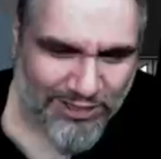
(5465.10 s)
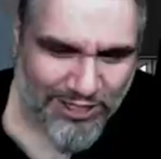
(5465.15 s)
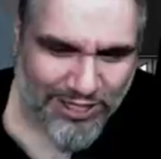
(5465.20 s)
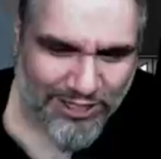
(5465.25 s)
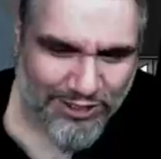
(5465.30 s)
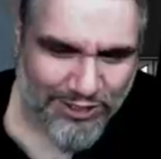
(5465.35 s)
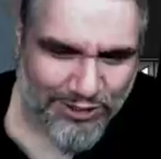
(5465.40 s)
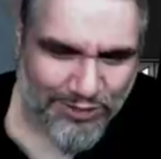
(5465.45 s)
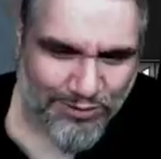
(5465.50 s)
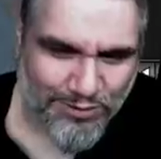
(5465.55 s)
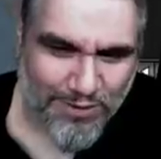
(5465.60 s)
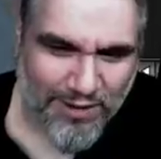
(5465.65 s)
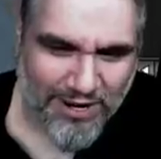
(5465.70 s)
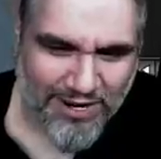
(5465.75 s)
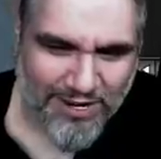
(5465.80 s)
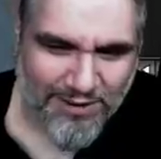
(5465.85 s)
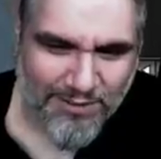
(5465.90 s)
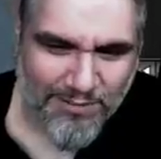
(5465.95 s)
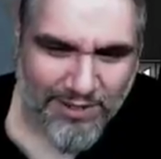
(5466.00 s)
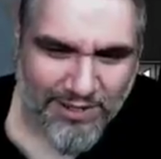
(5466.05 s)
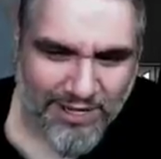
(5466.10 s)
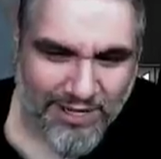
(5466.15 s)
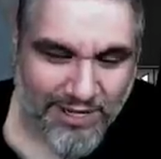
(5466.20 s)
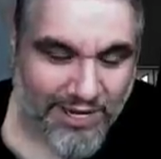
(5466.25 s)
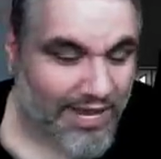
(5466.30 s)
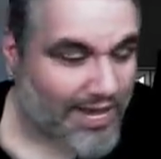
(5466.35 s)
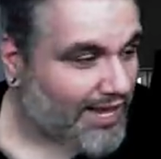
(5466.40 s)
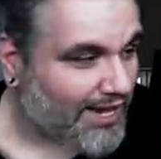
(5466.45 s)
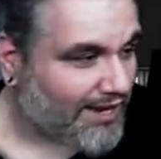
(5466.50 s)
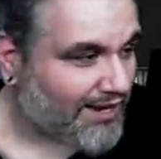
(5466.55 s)
wish I could just respond to them and be like,
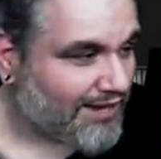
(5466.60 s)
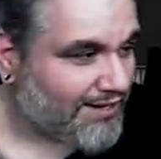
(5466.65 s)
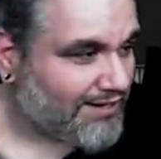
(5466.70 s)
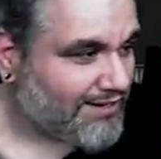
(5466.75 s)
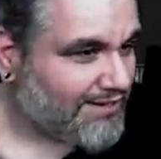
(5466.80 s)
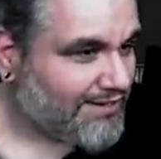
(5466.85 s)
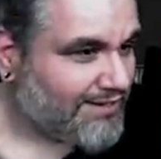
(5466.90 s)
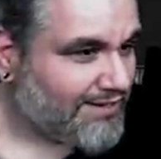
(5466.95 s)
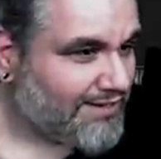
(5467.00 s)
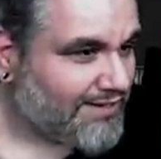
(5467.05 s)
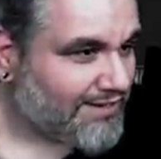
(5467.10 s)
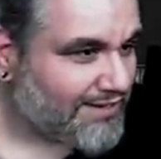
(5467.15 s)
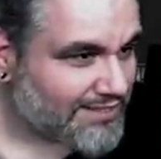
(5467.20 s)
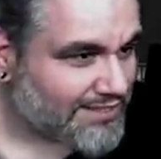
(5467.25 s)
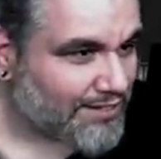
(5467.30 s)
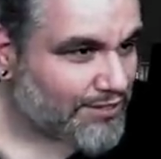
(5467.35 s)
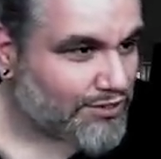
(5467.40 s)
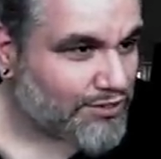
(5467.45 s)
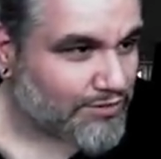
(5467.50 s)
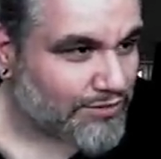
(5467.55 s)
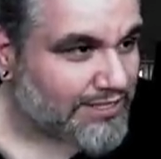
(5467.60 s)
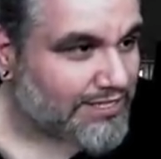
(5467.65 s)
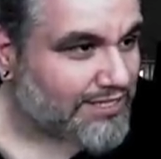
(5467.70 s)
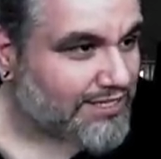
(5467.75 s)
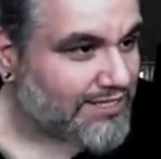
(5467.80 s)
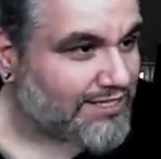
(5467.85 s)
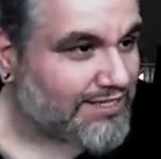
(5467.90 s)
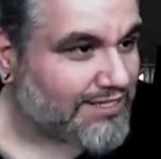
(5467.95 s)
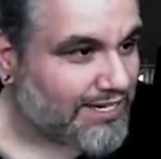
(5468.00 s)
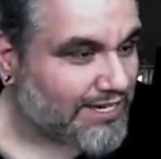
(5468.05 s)
hey, this sounds really
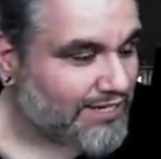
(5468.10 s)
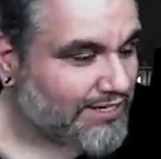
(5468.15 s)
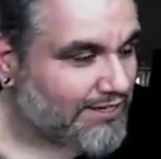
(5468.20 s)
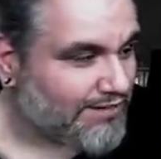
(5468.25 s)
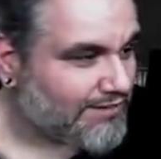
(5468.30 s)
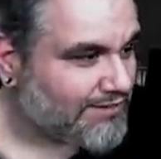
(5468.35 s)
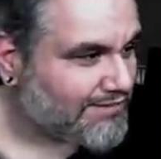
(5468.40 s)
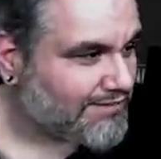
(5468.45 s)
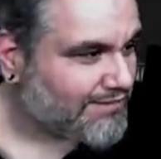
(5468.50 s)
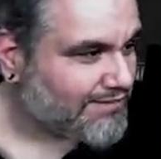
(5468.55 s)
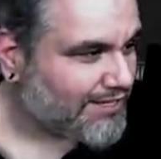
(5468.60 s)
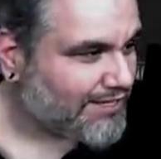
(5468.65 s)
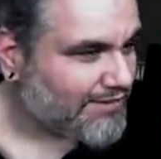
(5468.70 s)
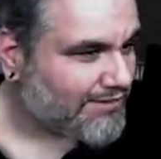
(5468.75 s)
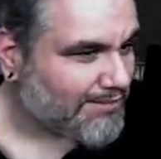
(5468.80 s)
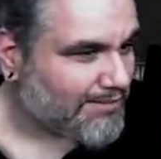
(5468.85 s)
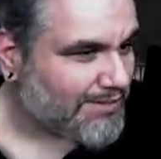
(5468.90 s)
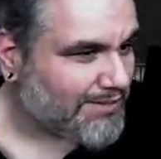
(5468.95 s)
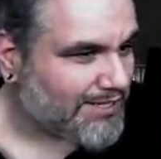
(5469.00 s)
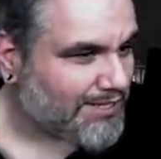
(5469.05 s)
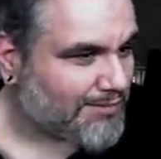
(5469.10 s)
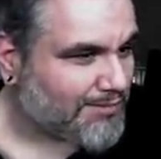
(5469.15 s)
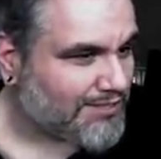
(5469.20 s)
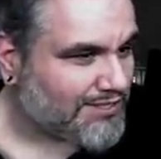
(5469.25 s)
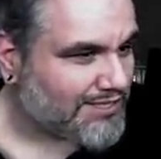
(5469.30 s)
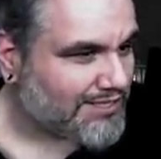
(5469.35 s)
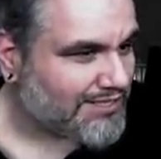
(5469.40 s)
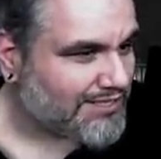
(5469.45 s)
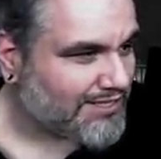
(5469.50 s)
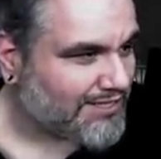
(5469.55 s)
good. Can you can you let me know more
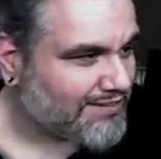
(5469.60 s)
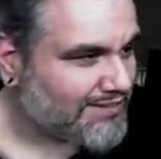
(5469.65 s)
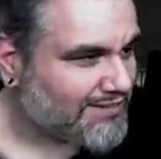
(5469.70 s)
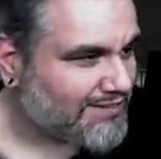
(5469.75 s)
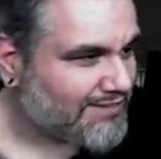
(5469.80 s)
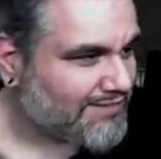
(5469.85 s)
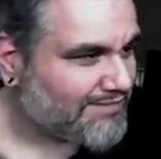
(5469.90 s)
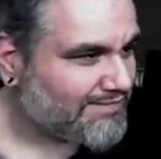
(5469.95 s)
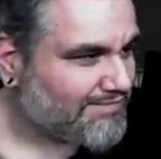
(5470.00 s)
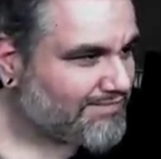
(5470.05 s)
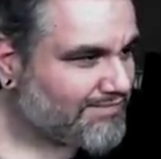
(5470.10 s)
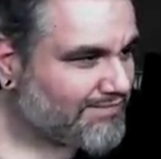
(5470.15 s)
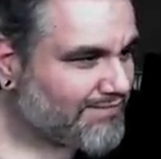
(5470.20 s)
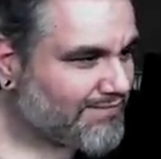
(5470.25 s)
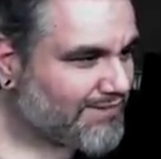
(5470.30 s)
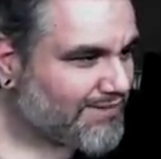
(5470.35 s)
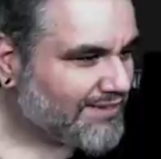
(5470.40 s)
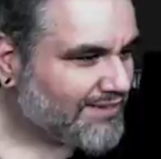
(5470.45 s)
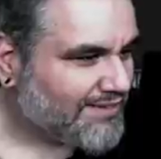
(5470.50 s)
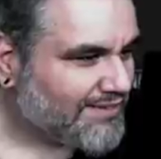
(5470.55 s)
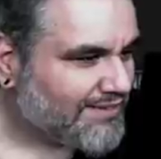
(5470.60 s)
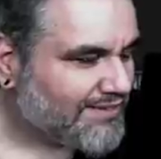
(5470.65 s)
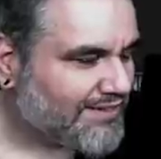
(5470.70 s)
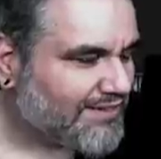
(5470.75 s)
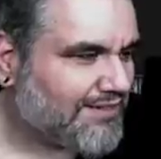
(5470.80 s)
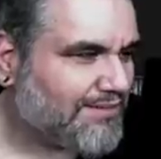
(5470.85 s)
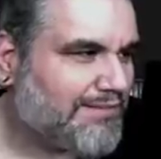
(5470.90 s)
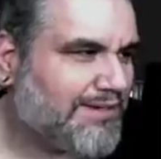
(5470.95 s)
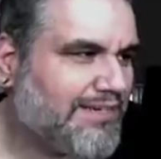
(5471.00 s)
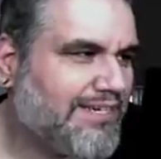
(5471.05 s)
details?
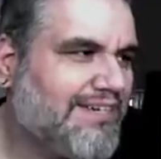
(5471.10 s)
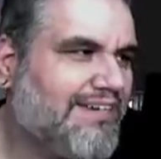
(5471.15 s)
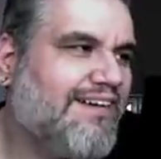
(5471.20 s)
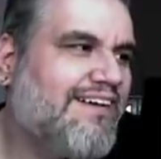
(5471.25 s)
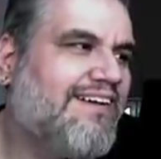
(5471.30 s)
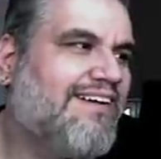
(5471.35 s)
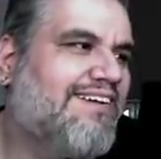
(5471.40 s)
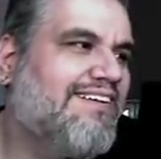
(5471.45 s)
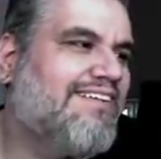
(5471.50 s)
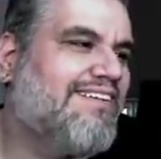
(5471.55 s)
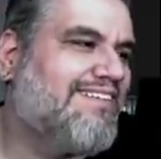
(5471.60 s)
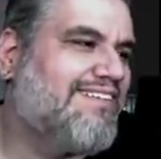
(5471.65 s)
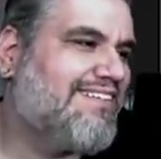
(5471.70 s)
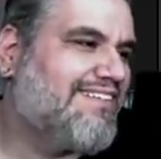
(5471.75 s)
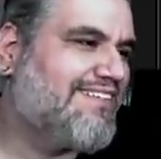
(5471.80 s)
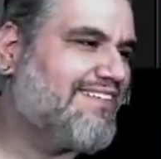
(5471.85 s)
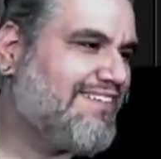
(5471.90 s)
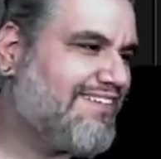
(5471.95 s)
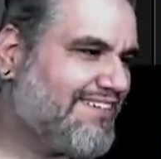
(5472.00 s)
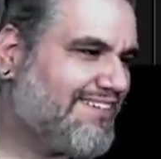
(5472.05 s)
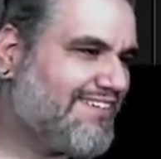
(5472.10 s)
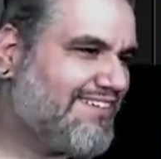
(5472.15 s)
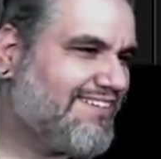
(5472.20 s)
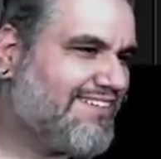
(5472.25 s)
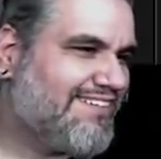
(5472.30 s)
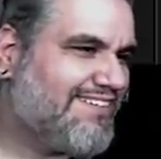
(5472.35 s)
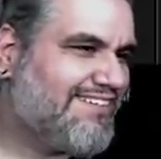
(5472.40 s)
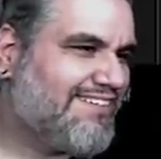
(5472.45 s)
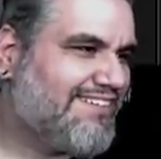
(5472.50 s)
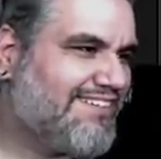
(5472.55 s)
Oh, my God.
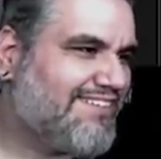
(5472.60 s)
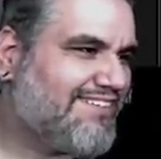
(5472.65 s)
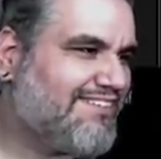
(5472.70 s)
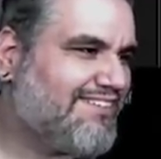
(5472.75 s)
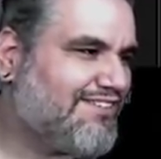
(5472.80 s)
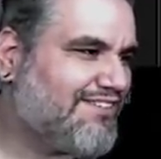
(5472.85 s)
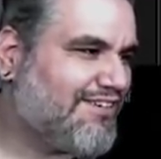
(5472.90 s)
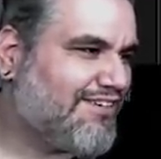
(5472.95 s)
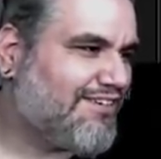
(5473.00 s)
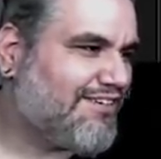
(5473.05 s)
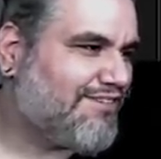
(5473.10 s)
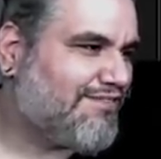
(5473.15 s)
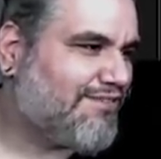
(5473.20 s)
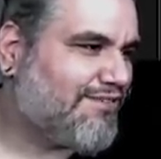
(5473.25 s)
Dude, drawing